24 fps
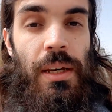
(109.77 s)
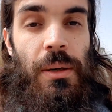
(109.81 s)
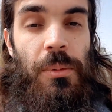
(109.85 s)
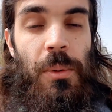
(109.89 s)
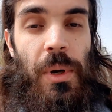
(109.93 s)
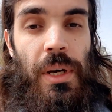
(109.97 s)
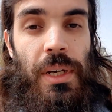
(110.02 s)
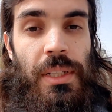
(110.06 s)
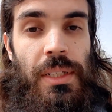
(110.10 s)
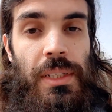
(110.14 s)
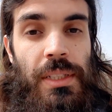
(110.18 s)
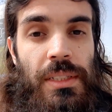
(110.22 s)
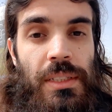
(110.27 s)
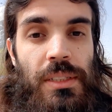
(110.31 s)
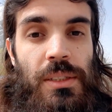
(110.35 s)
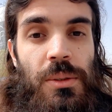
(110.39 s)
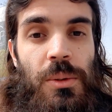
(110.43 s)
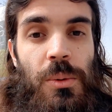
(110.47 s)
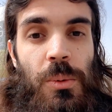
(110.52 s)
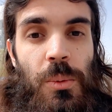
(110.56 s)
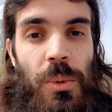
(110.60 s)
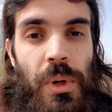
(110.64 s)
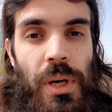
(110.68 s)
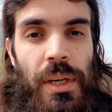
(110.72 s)
by this
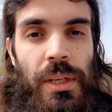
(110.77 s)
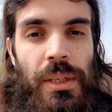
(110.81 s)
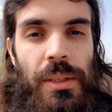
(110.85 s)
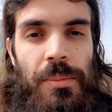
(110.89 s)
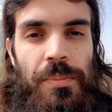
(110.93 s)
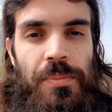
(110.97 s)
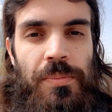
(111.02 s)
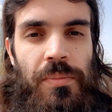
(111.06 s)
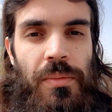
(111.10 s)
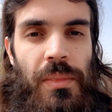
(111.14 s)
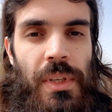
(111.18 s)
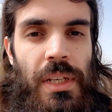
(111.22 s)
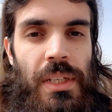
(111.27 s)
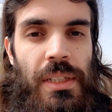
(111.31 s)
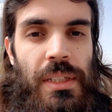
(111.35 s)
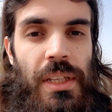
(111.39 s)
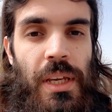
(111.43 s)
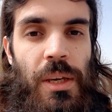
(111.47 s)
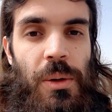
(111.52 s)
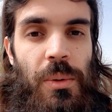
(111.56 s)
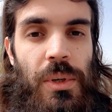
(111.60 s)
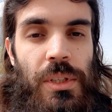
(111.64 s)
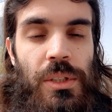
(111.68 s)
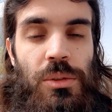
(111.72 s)
way,
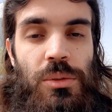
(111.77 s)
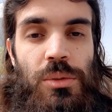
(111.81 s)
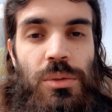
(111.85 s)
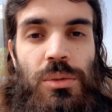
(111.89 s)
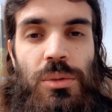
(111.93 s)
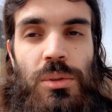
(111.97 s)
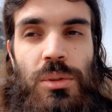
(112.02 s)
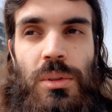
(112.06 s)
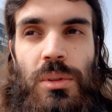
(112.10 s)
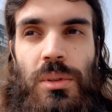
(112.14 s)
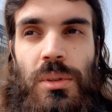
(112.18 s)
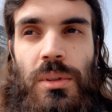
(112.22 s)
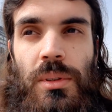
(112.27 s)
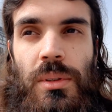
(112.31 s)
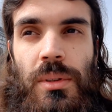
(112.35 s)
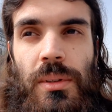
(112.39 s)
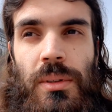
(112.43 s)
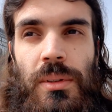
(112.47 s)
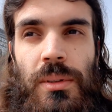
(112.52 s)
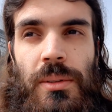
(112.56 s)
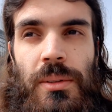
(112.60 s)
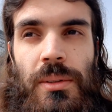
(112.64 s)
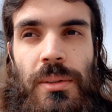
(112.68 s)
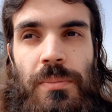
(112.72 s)
they want to
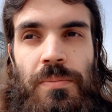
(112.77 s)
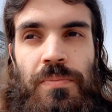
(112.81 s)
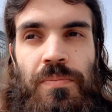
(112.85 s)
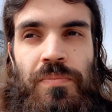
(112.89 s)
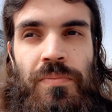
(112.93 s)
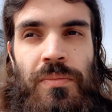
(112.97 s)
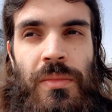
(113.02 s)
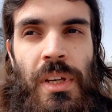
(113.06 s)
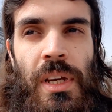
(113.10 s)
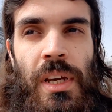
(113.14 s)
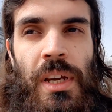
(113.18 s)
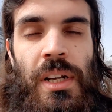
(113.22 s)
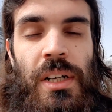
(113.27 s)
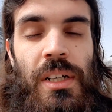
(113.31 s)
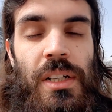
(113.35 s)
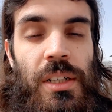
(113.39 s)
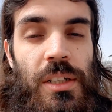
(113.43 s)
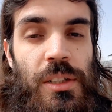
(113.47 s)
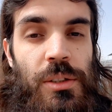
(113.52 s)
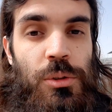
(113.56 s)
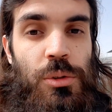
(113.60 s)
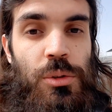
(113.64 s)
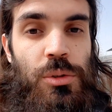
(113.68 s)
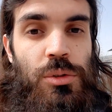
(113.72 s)

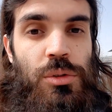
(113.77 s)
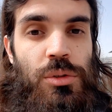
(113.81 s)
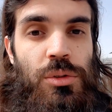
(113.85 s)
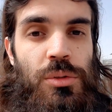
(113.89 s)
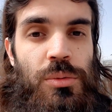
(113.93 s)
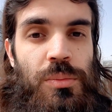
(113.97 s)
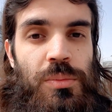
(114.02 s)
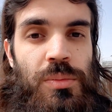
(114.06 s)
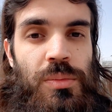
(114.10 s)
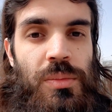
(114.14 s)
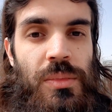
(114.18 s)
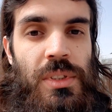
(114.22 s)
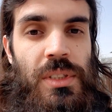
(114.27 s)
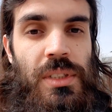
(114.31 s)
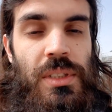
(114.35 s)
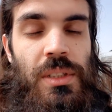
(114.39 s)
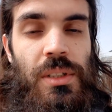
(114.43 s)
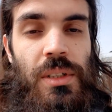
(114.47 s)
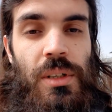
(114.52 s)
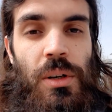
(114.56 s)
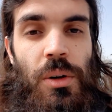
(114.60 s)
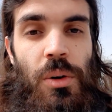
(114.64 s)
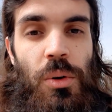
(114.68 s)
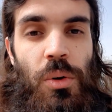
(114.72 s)
reduce
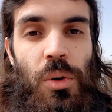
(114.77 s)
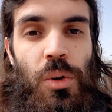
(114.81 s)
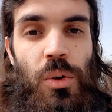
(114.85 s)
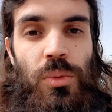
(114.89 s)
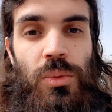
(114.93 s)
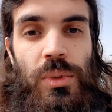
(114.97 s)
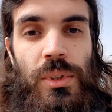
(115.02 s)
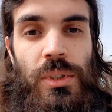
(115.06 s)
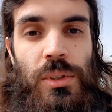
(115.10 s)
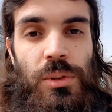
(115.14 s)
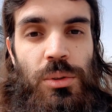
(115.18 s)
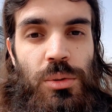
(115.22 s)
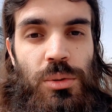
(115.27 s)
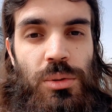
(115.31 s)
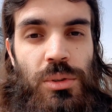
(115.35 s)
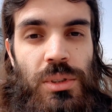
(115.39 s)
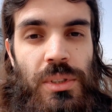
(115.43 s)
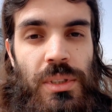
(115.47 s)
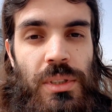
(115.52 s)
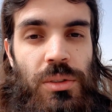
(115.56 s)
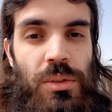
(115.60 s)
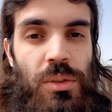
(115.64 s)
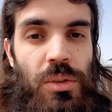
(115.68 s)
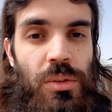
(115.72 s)
the
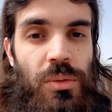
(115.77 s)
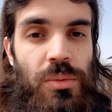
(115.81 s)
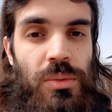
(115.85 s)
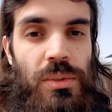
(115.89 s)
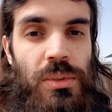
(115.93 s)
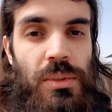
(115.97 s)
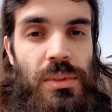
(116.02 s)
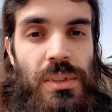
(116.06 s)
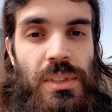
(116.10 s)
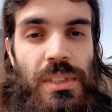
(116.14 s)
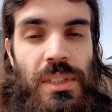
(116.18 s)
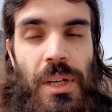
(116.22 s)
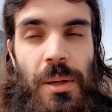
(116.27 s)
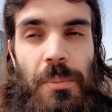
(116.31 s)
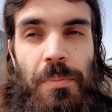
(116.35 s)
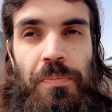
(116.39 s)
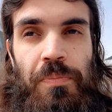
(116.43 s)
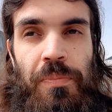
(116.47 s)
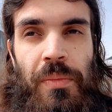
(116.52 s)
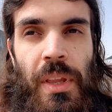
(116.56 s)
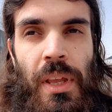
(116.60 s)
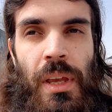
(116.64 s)
overusing of some